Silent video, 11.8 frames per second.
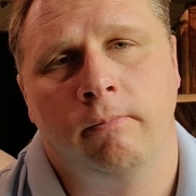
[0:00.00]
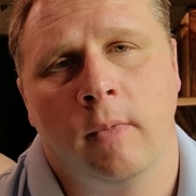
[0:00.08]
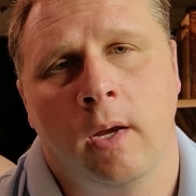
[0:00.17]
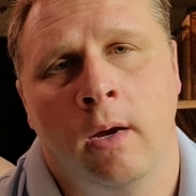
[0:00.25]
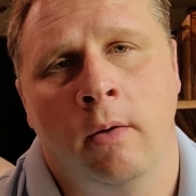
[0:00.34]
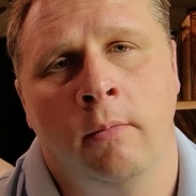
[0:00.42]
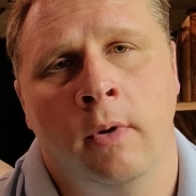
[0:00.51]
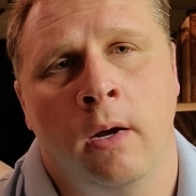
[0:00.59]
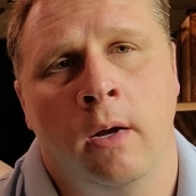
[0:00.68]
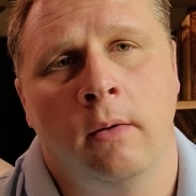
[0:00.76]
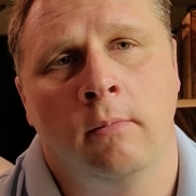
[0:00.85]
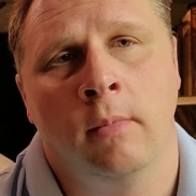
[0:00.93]
I hope
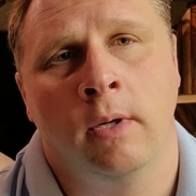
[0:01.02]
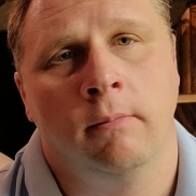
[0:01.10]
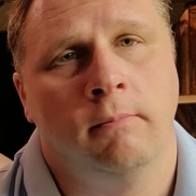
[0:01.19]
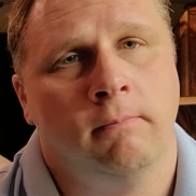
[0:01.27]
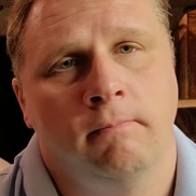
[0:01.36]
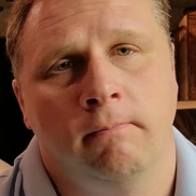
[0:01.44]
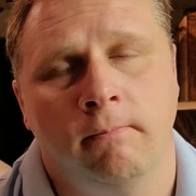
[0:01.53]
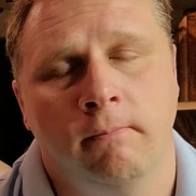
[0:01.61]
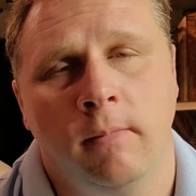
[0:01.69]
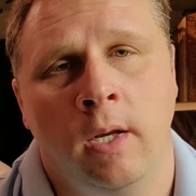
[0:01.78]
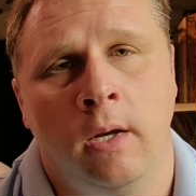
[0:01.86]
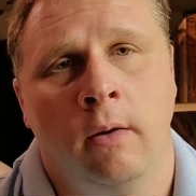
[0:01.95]
not, but
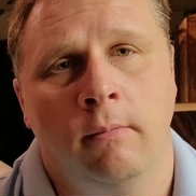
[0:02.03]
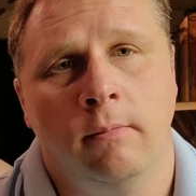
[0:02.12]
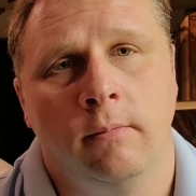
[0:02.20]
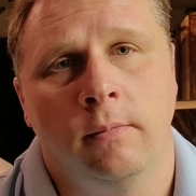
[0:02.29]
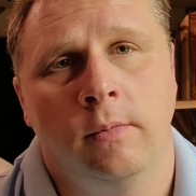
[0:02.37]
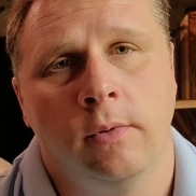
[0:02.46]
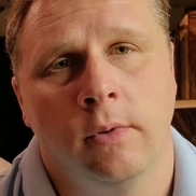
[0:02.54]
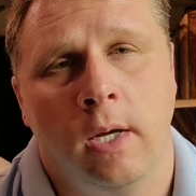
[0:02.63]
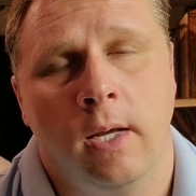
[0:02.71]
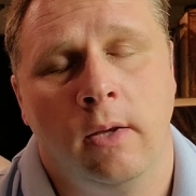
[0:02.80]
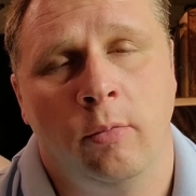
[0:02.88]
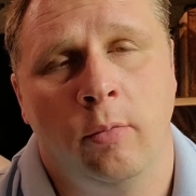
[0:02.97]
you know,
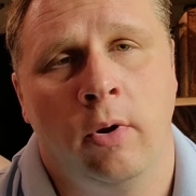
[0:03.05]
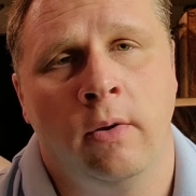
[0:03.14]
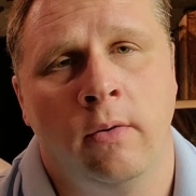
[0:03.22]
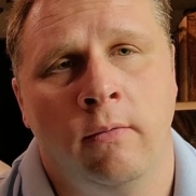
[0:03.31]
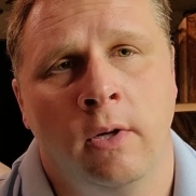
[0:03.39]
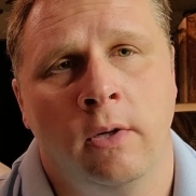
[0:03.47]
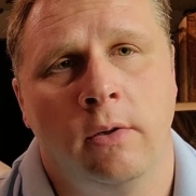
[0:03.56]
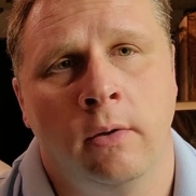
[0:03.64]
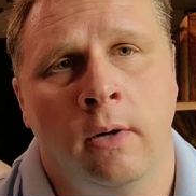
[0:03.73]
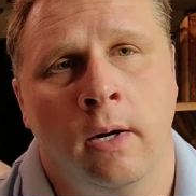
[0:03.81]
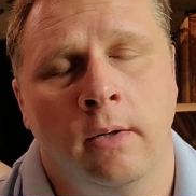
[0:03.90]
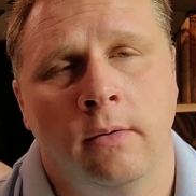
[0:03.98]
it's part of the adventure,
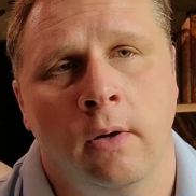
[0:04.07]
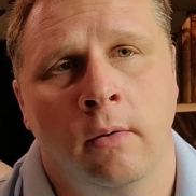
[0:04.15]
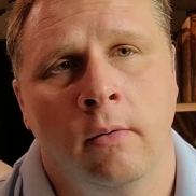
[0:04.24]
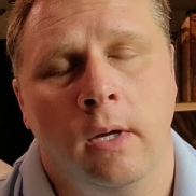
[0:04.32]
right? So